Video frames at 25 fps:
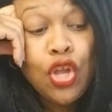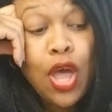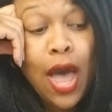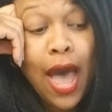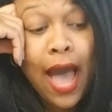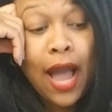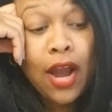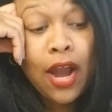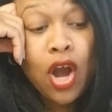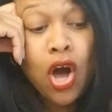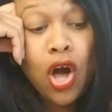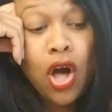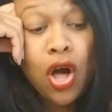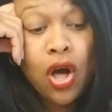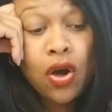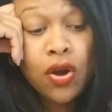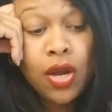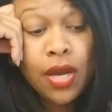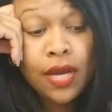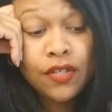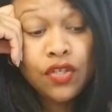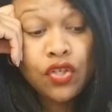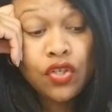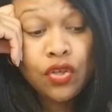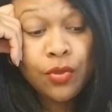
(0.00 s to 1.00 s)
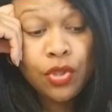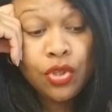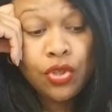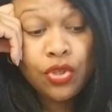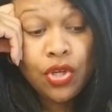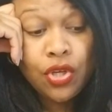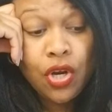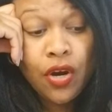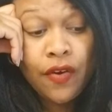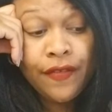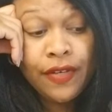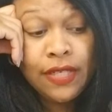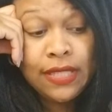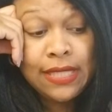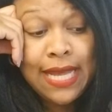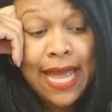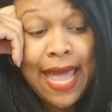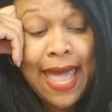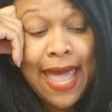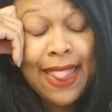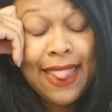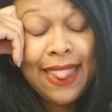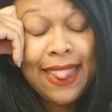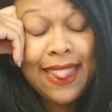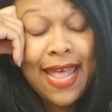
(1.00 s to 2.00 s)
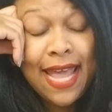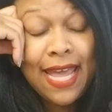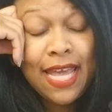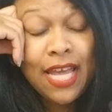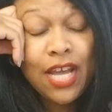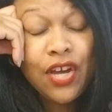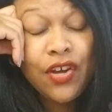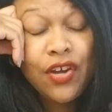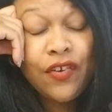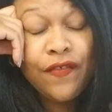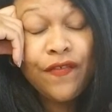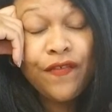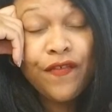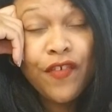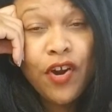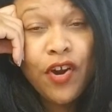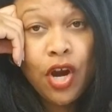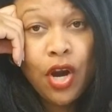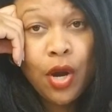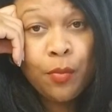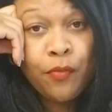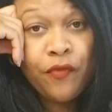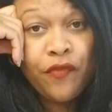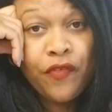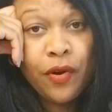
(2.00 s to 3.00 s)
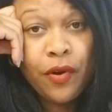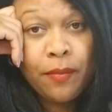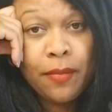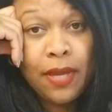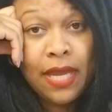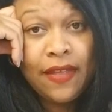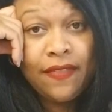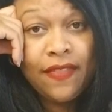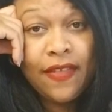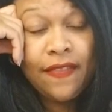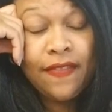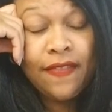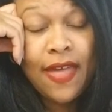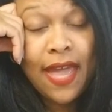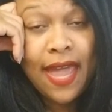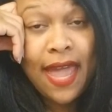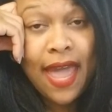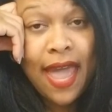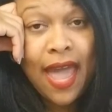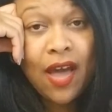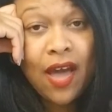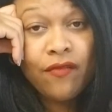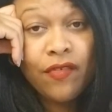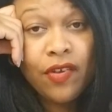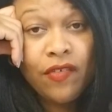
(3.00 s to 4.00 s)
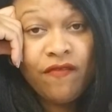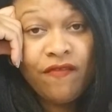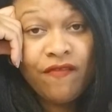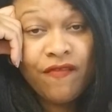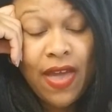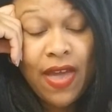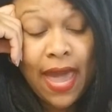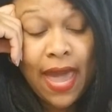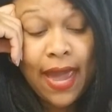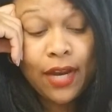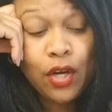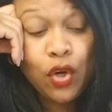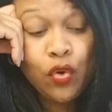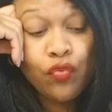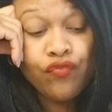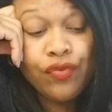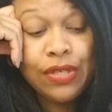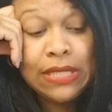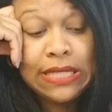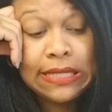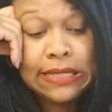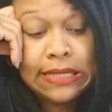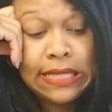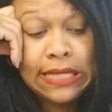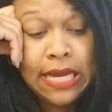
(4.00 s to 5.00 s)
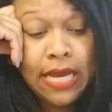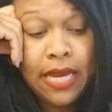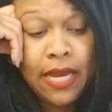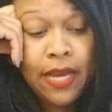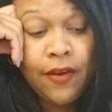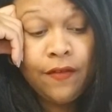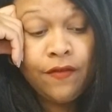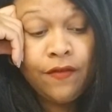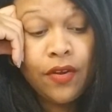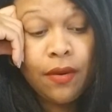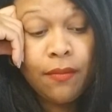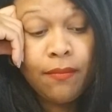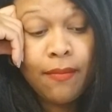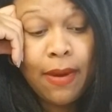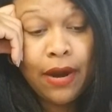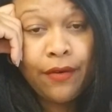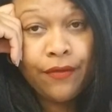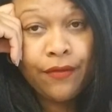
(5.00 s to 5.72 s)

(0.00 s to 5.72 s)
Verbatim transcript: I call customer service and they confirm for me that they have, in fact, received my